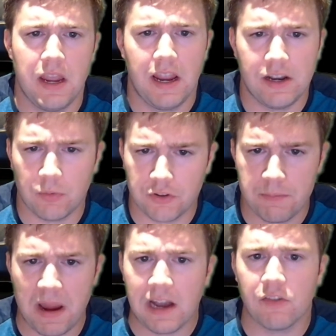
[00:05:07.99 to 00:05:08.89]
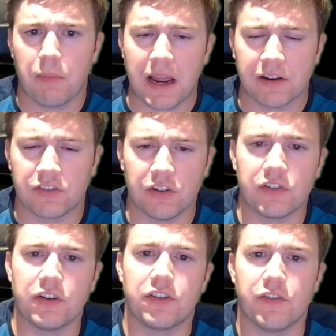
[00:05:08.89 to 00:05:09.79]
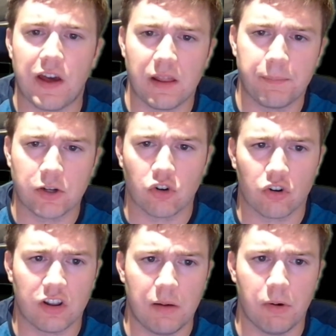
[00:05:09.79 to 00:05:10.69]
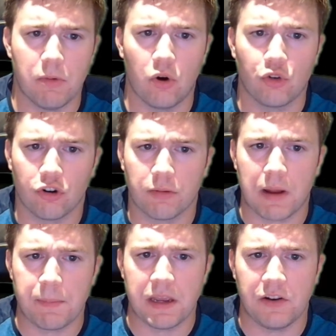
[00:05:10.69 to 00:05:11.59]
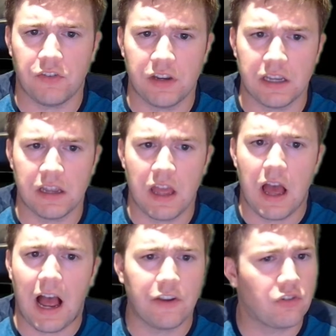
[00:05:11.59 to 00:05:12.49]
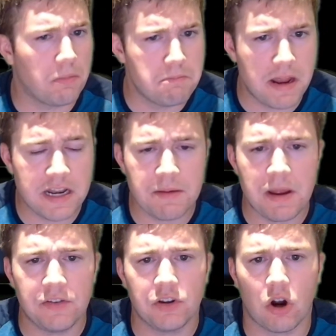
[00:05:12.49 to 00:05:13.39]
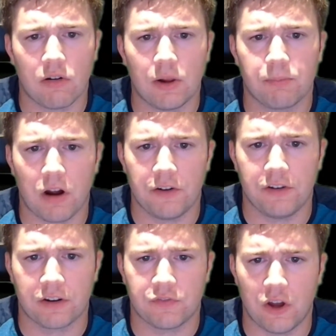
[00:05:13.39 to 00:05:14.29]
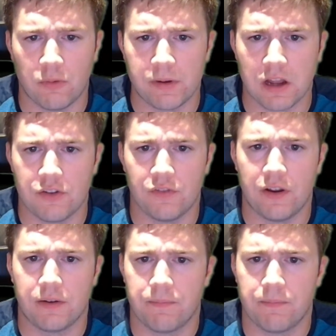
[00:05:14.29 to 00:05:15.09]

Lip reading: And it was the bane of my existence developing neural MMO during my PhD. I saw many amazing RL projects fail because of it.